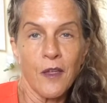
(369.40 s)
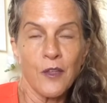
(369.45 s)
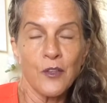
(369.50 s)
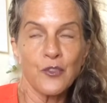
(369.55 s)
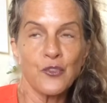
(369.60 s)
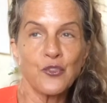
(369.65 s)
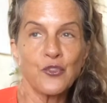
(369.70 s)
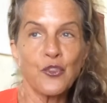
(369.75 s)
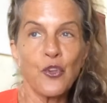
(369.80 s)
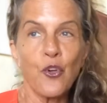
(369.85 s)

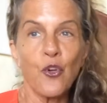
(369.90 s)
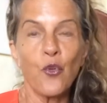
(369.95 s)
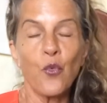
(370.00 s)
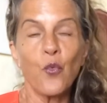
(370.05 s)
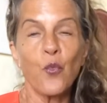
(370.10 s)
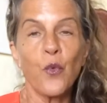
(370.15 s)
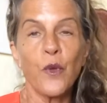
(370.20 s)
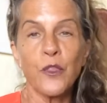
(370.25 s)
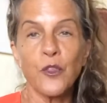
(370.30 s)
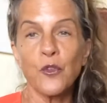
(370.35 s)
So
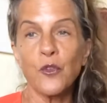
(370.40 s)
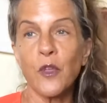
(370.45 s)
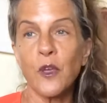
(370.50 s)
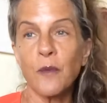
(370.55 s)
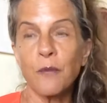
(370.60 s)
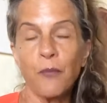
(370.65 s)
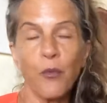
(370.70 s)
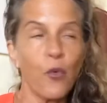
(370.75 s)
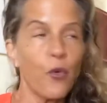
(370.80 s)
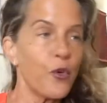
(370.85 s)
whether you
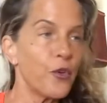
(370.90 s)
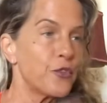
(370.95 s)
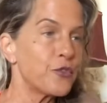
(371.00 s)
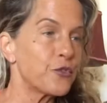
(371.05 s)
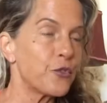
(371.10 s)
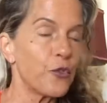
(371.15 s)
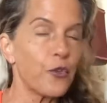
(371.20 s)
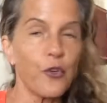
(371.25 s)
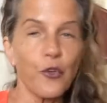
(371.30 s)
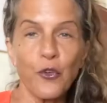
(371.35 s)
like boys
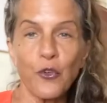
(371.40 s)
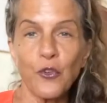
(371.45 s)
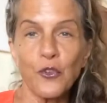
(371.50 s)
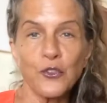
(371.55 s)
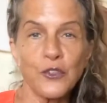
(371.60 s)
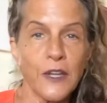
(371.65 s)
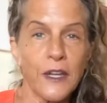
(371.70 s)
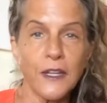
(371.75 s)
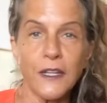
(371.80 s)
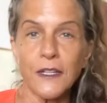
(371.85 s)
or girls,
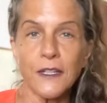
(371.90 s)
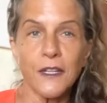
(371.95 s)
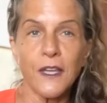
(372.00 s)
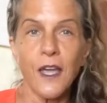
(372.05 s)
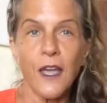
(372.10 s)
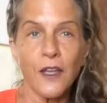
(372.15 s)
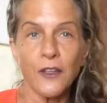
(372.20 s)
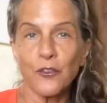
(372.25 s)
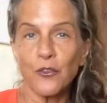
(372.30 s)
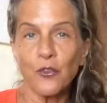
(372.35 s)

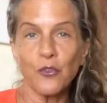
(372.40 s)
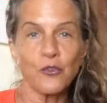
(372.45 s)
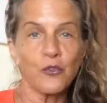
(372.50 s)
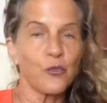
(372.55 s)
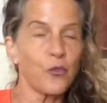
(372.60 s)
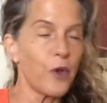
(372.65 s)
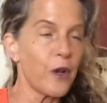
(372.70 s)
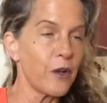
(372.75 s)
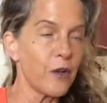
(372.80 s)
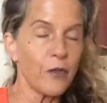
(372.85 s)
I told her,
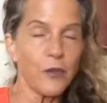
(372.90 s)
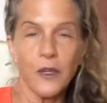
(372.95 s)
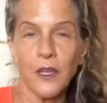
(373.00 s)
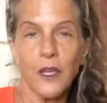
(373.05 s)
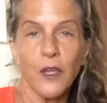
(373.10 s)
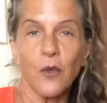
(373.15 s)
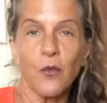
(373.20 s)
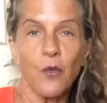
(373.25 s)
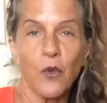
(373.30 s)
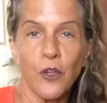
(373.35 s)
well, I don't
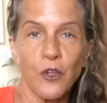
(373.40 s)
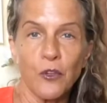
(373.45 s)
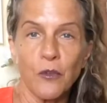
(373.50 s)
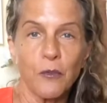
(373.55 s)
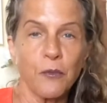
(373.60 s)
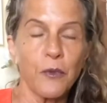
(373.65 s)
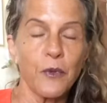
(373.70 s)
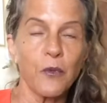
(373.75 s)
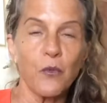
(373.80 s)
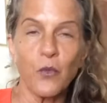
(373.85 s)
care
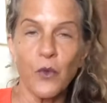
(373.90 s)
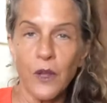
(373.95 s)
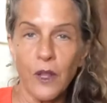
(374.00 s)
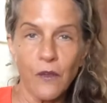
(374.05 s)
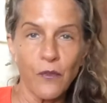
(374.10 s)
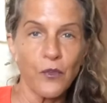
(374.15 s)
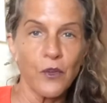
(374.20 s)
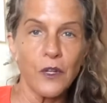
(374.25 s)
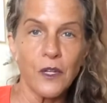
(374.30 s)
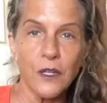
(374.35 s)
but
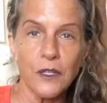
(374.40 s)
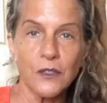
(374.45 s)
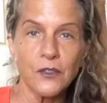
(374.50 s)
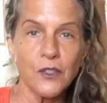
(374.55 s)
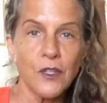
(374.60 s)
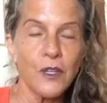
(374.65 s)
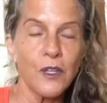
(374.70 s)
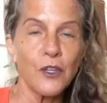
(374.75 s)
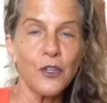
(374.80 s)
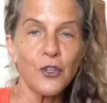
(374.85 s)
whatever it is,
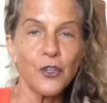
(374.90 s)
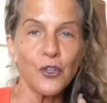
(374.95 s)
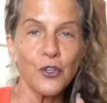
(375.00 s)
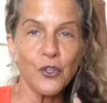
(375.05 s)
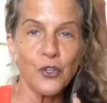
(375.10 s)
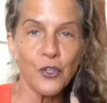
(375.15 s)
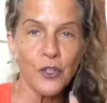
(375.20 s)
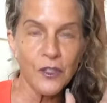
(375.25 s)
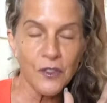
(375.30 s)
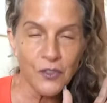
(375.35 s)

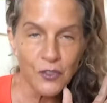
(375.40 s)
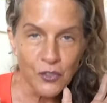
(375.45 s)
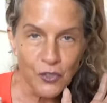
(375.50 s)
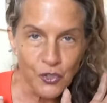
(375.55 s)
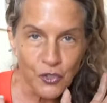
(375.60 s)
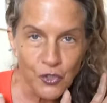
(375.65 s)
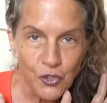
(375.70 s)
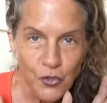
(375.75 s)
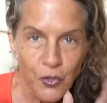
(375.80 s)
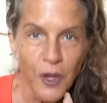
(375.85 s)
it's a
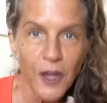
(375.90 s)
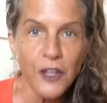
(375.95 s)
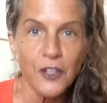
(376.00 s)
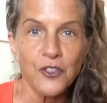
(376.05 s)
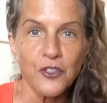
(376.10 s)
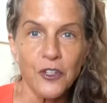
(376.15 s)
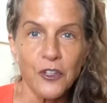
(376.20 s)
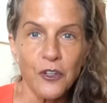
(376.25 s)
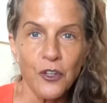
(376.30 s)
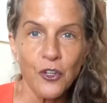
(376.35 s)

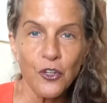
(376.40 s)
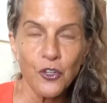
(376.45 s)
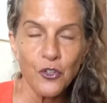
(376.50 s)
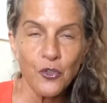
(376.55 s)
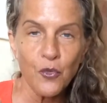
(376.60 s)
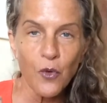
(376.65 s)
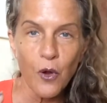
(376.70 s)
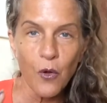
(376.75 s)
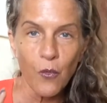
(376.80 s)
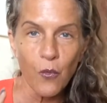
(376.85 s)
distraction.
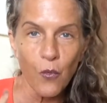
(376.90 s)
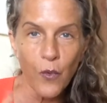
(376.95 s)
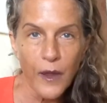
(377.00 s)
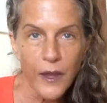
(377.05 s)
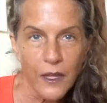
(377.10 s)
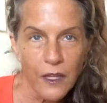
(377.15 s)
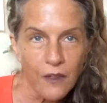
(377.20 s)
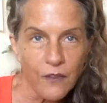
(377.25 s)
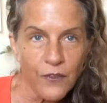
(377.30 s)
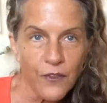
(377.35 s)
You are
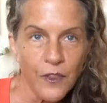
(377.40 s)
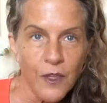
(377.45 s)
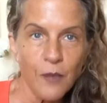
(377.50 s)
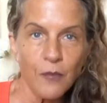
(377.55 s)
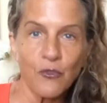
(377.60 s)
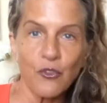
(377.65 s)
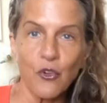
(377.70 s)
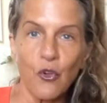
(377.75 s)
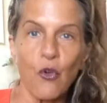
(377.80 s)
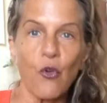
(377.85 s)
waiting for them
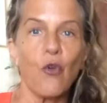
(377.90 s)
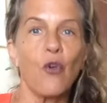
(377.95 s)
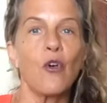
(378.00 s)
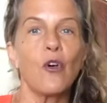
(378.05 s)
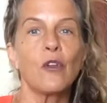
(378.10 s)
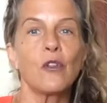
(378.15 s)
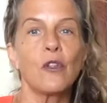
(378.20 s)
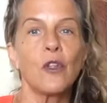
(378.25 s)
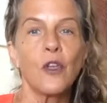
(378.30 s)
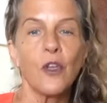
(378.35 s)
to
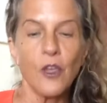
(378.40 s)
call.